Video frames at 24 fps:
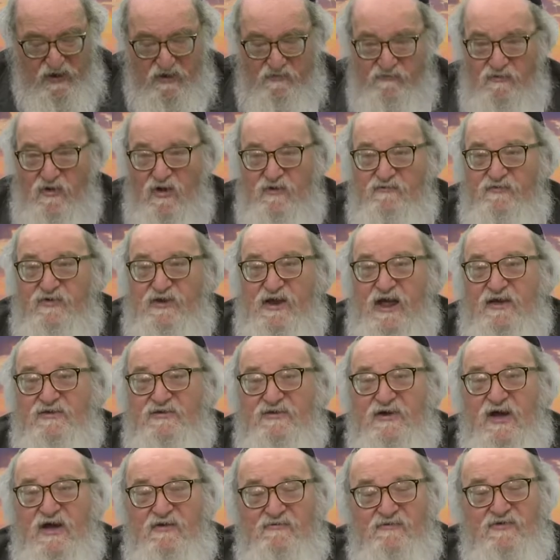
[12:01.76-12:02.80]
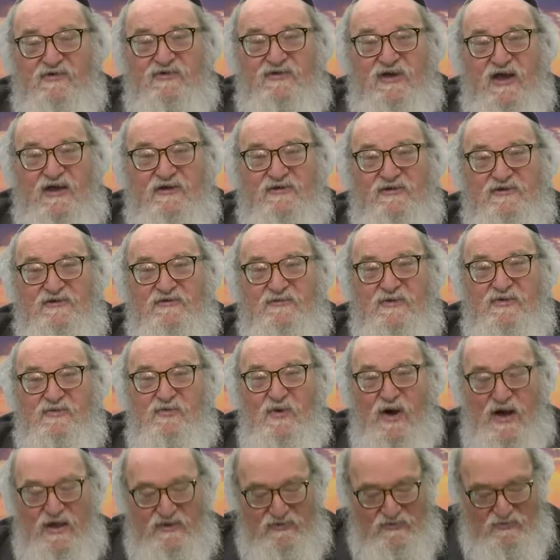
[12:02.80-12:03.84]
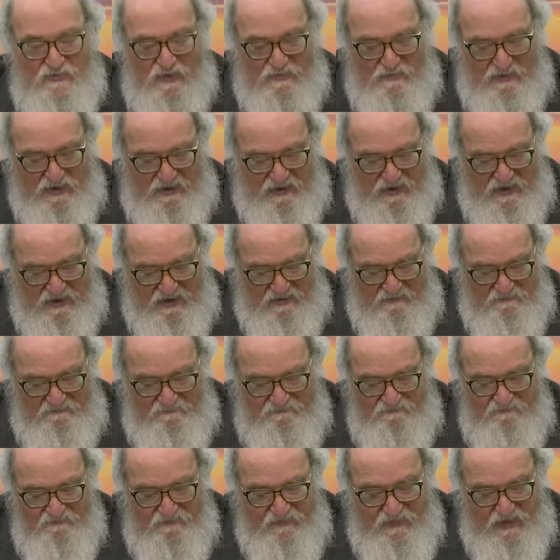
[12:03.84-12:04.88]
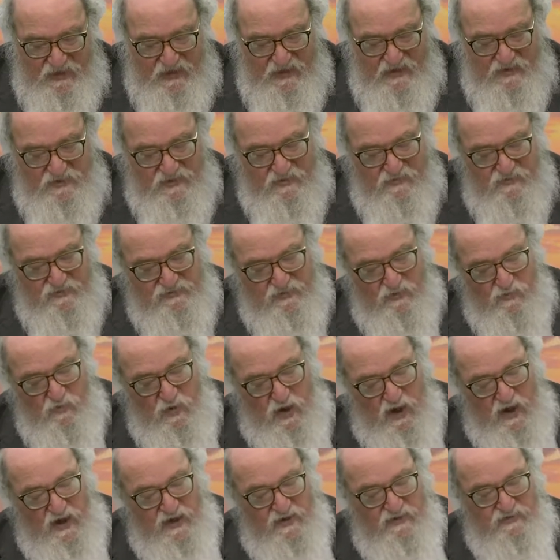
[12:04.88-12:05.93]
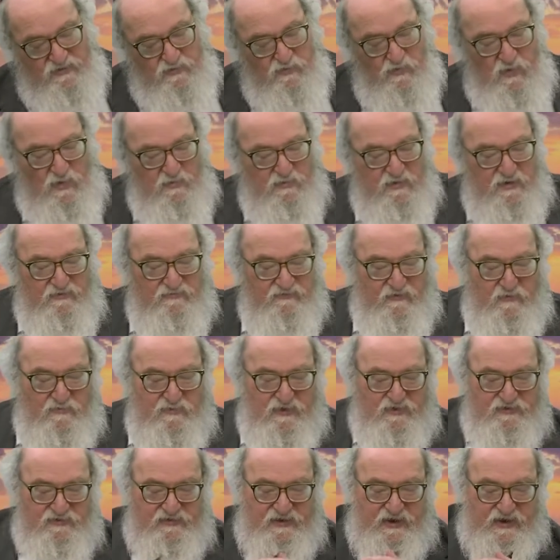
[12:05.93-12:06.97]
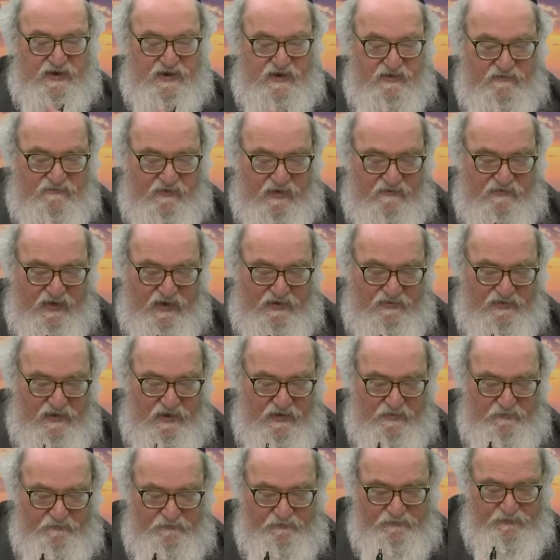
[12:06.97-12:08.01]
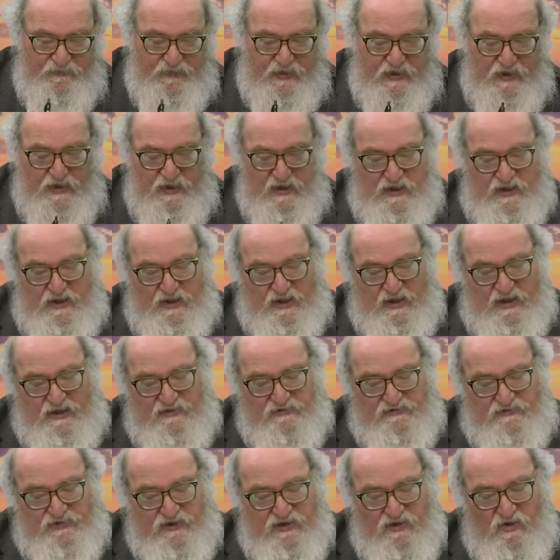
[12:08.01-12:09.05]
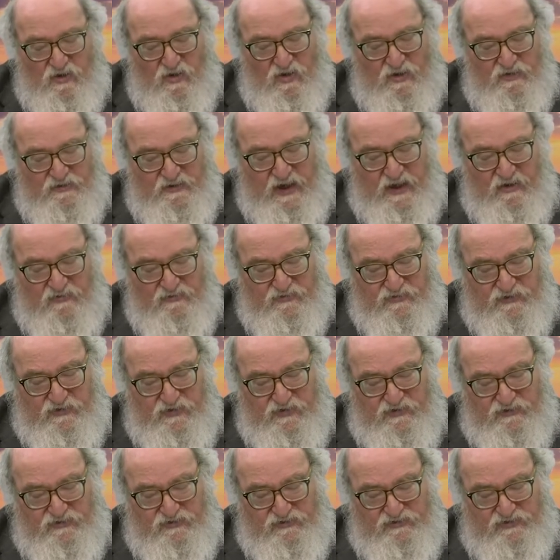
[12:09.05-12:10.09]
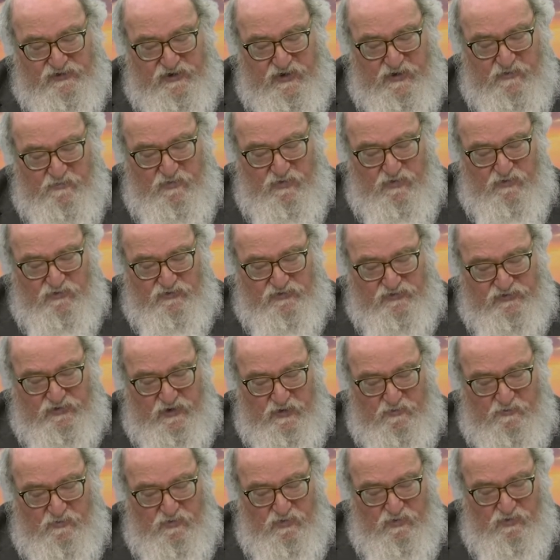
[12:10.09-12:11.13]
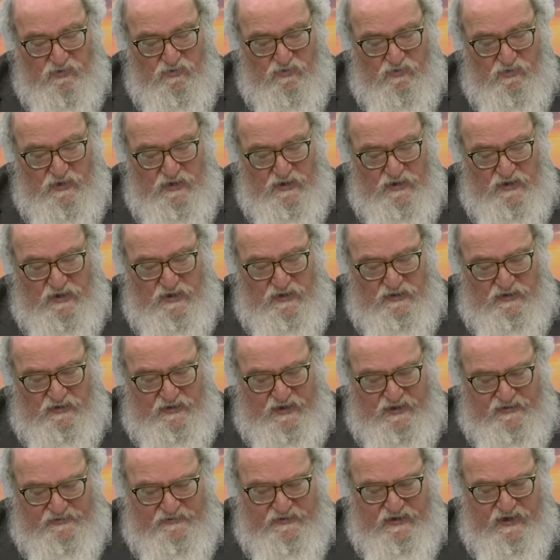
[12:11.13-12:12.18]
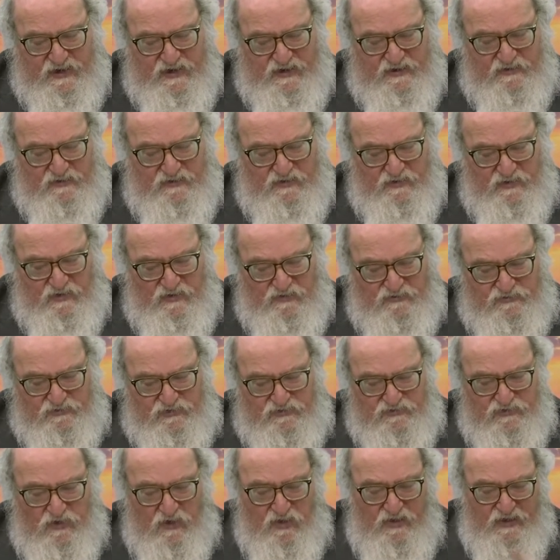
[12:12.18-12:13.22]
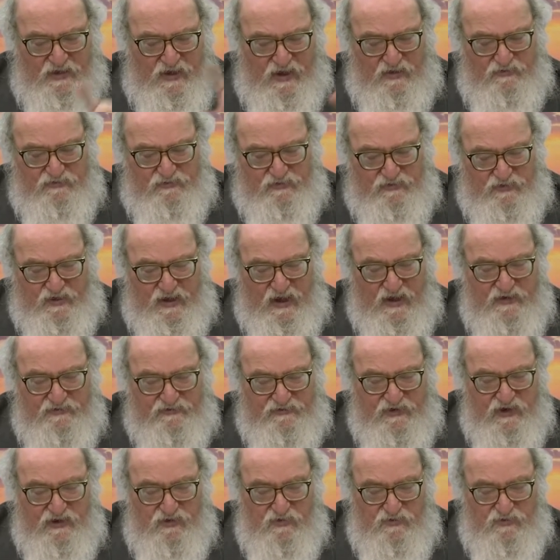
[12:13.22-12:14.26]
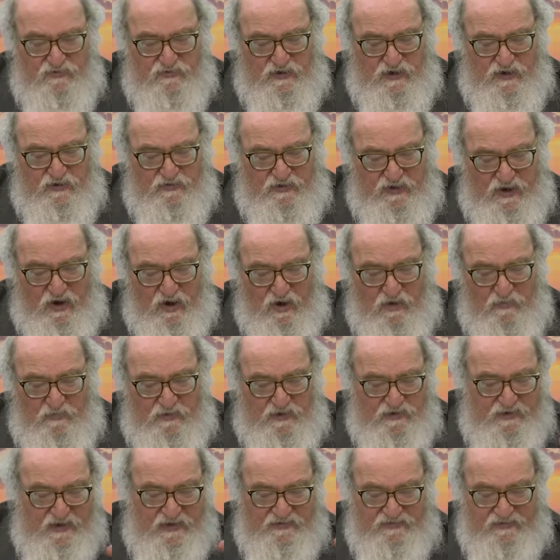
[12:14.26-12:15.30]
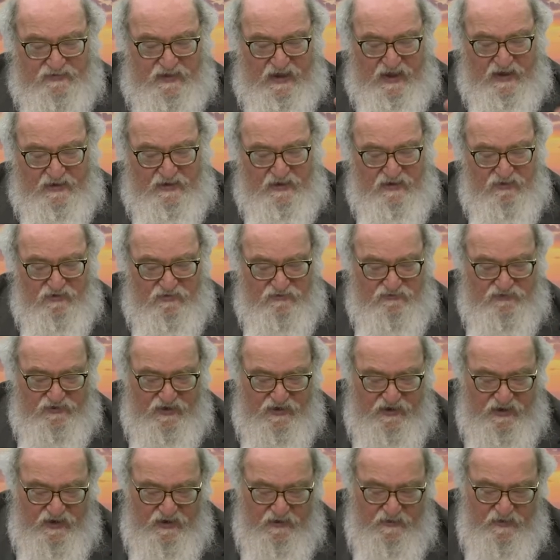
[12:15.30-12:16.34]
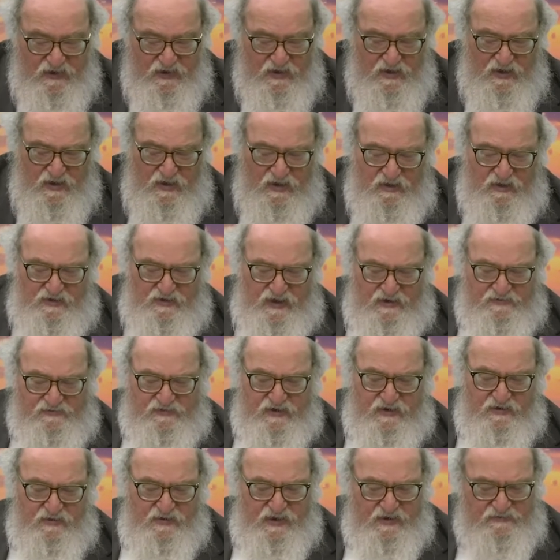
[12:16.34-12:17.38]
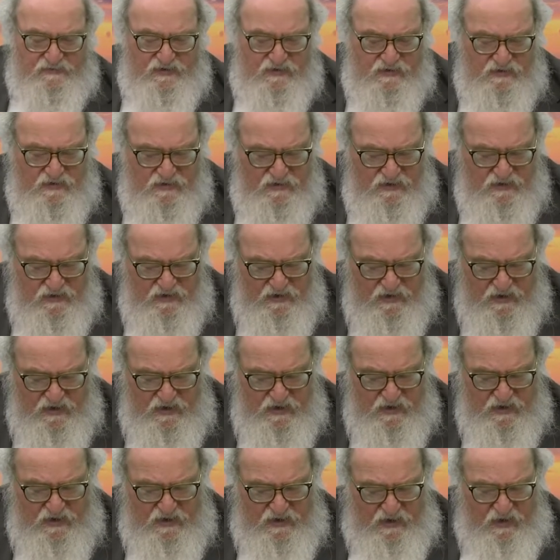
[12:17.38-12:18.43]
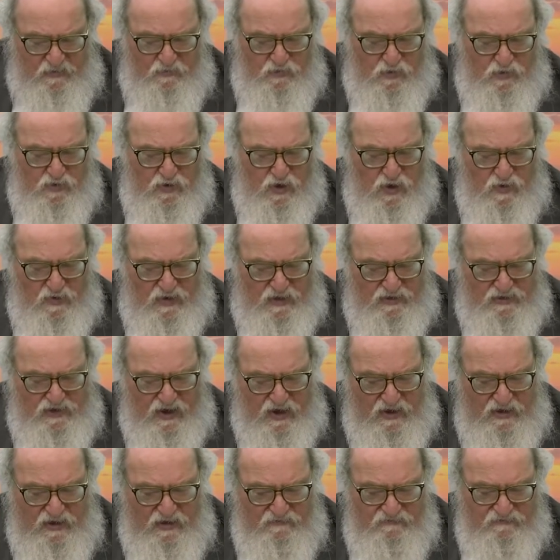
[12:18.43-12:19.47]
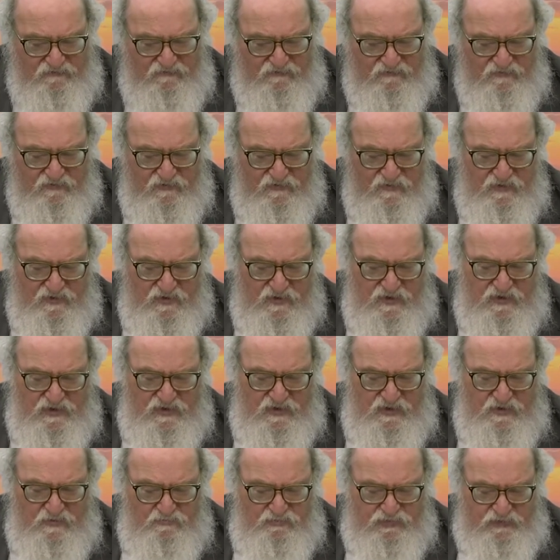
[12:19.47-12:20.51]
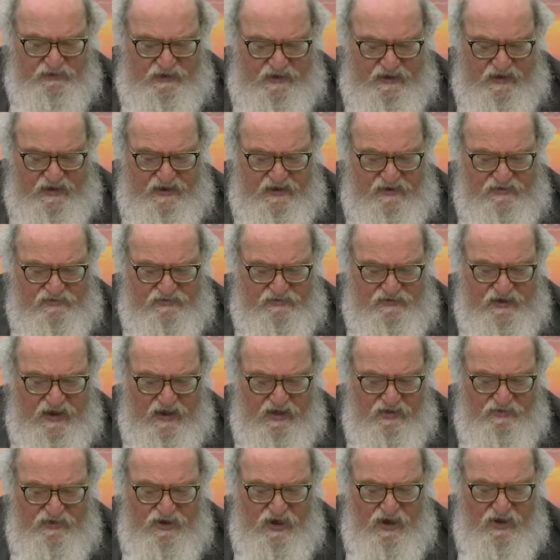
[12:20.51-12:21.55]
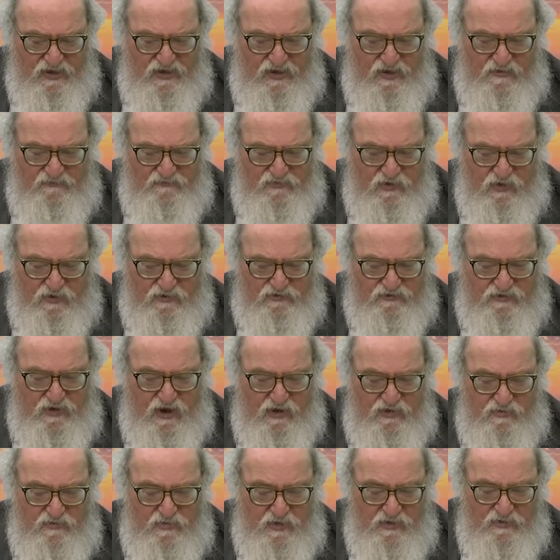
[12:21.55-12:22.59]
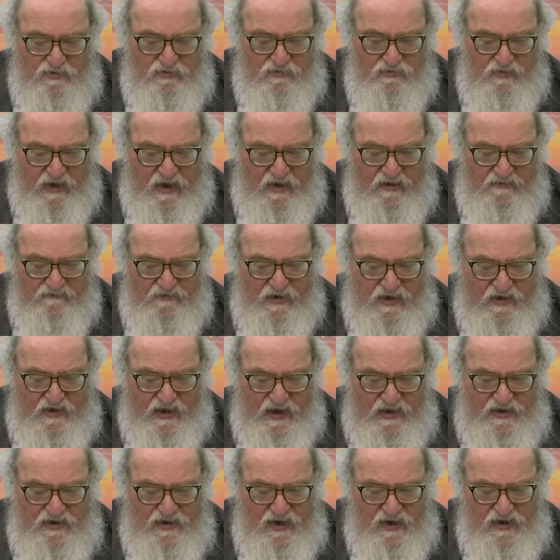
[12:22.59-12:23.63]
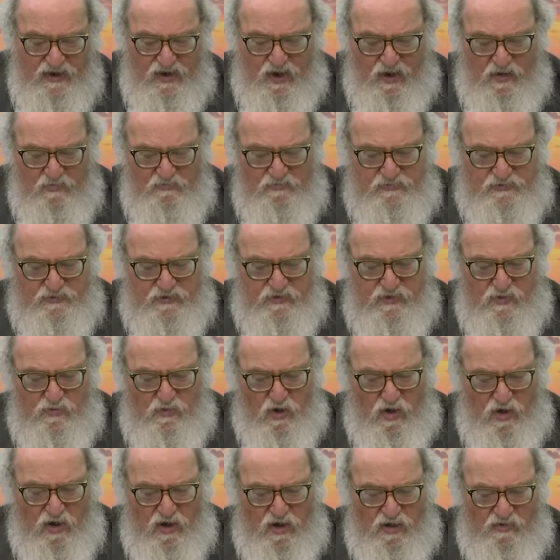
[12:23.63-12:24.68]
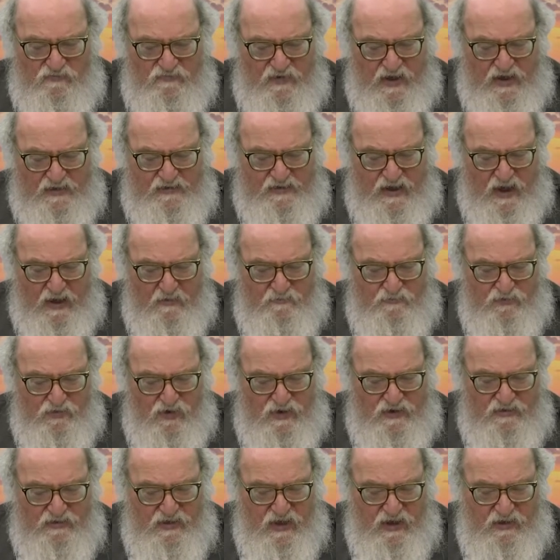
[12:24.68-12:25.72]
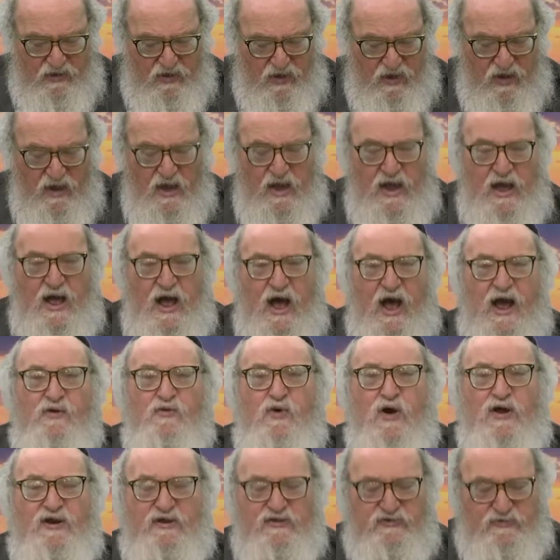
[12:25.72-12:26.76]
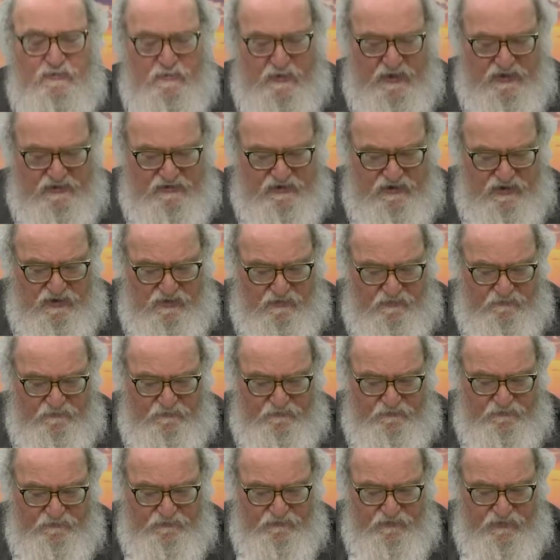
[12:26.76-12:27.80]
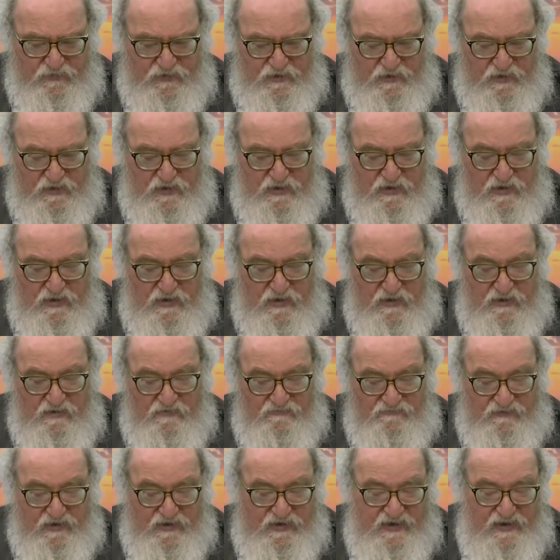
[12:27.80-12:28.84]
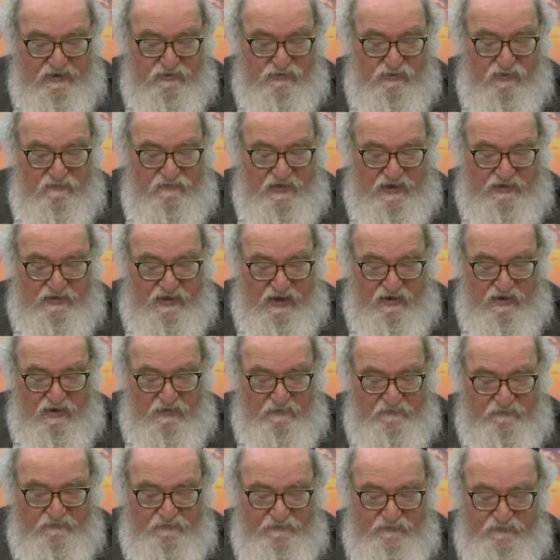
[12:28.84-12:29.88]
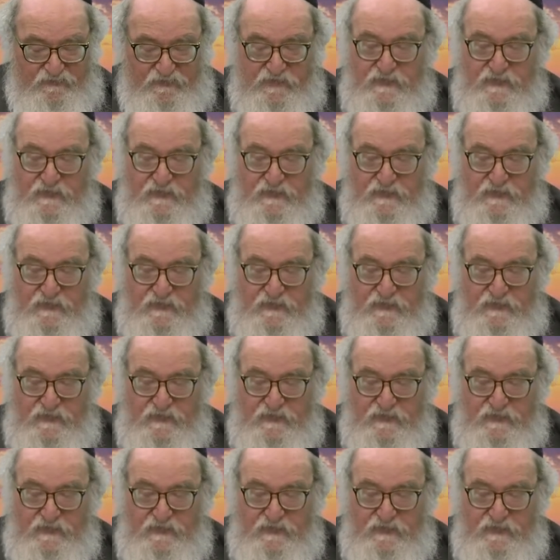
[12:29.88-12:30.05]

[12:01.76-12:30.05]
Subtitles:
Yoav often has conversations with wise women. There was a wise woman from the city of Avela, and she called out, Shimu, Shimu, listen. She's calling out to the Anshe Yehuda, the army that's attacking her city. Listen, listen. Imrun al Yoav. Please tell Yoav, your general, Krav adheina, come to the wall, v'adabra elecha. I want to speak to you. Vayikrav eleha.